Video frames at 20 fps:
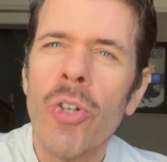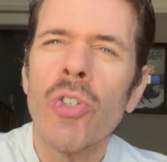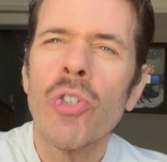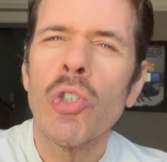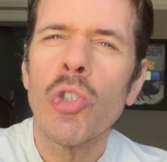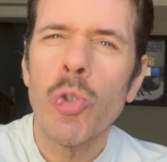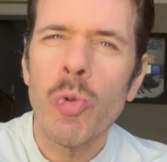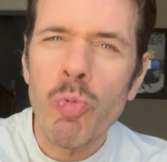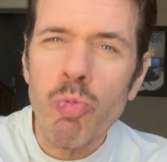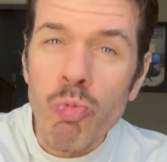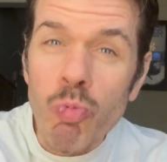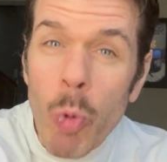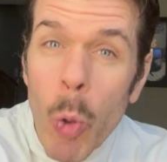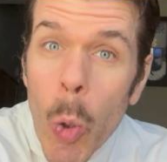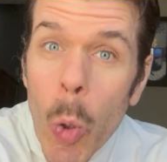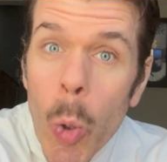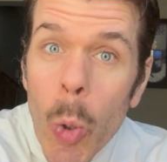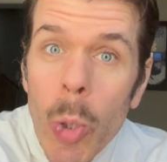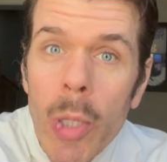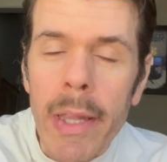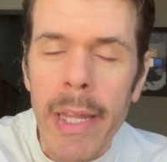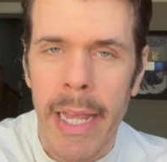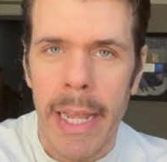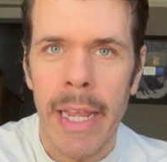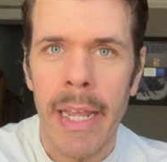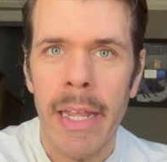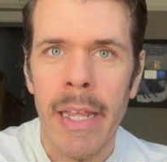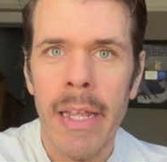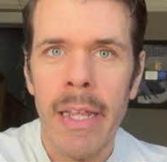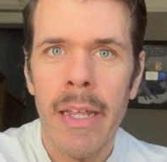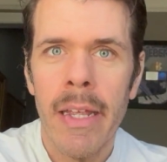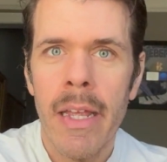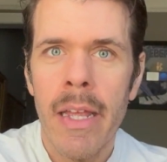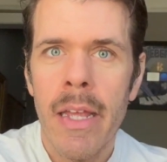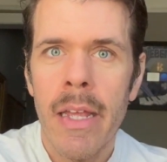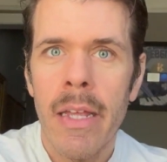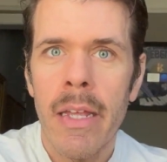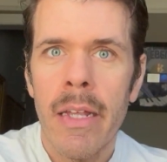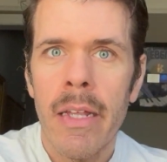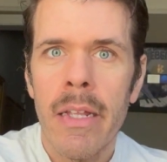truly
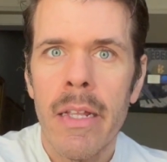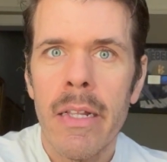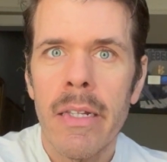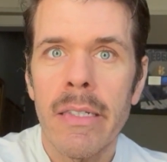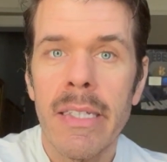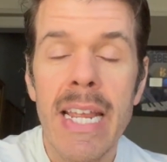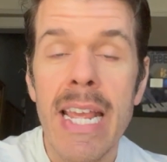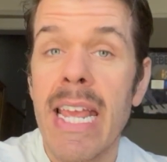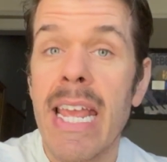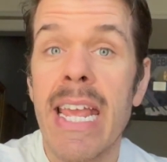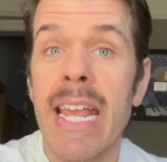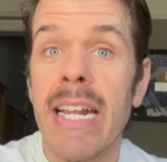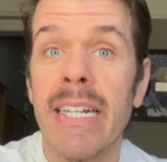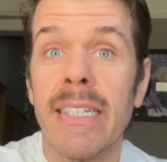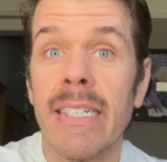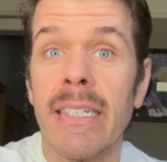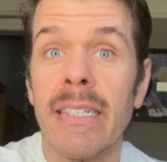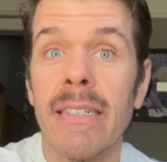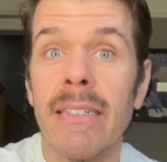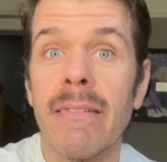to eat